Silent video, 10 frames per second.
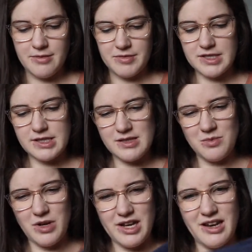This is
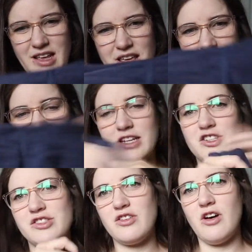one that I
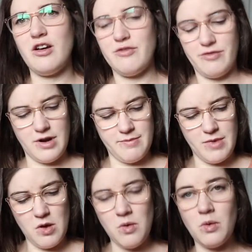just got
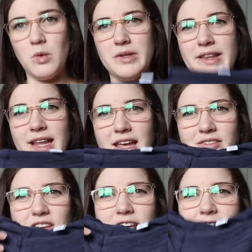from Old
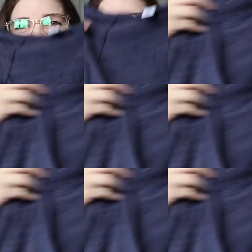Navy, and it's